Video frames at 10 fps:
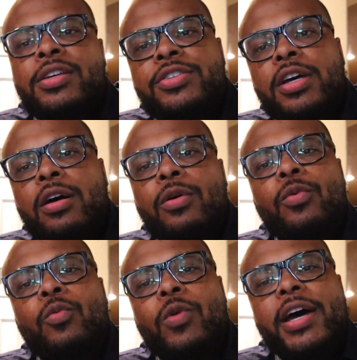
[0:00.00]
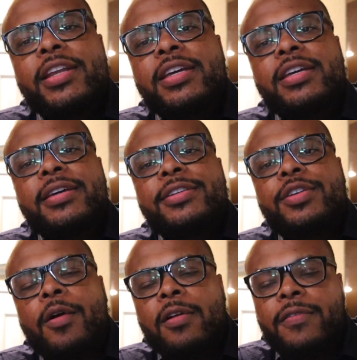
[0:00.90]
So, what
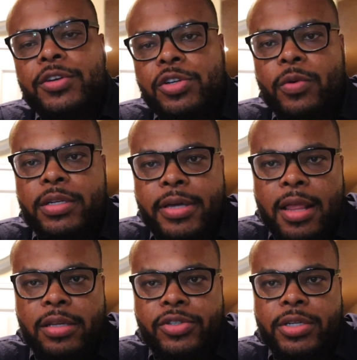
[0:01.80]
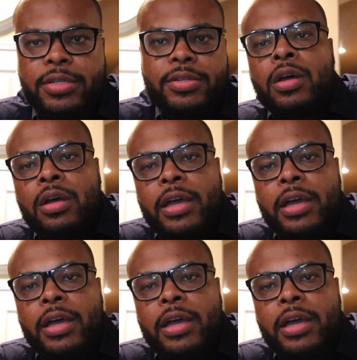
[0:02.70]
is artificial intelligence?